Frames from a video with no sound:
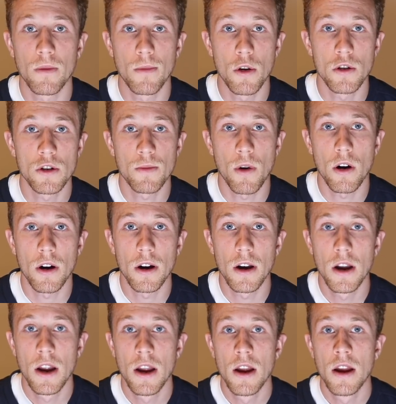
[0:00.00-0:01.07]
the most part,
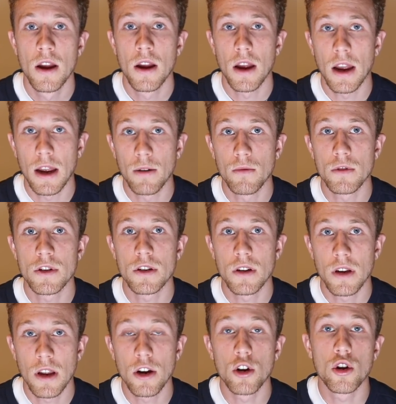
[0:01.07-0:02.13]
and was
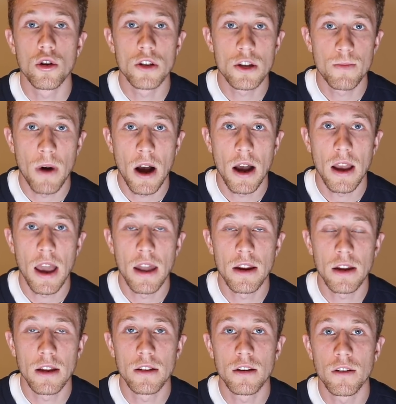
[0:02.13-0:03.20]
in a good spot heading
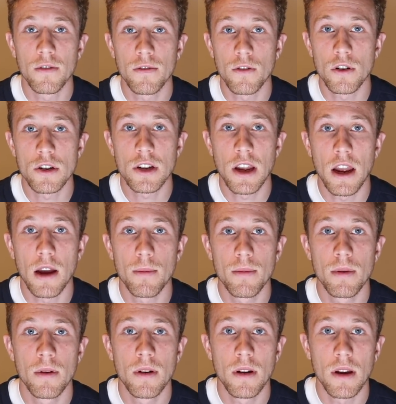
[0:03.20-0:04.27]
into the first camp
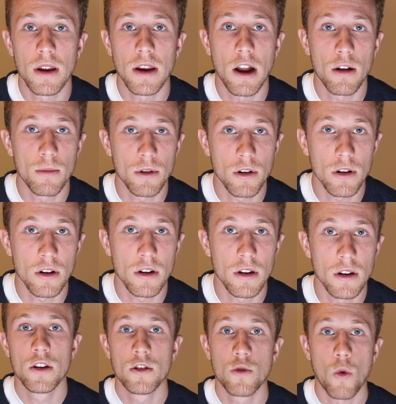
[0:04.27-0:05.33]
in
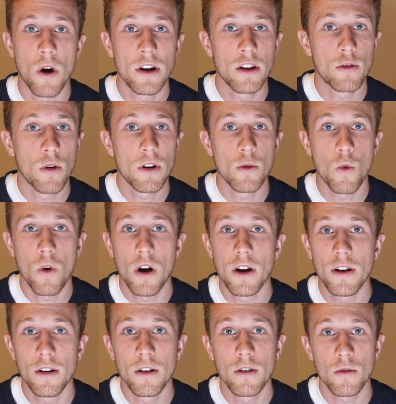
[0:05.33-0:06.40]
Albuquerque.
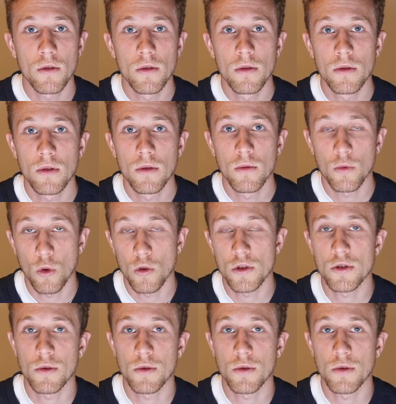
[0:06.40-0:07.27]
2021 rolls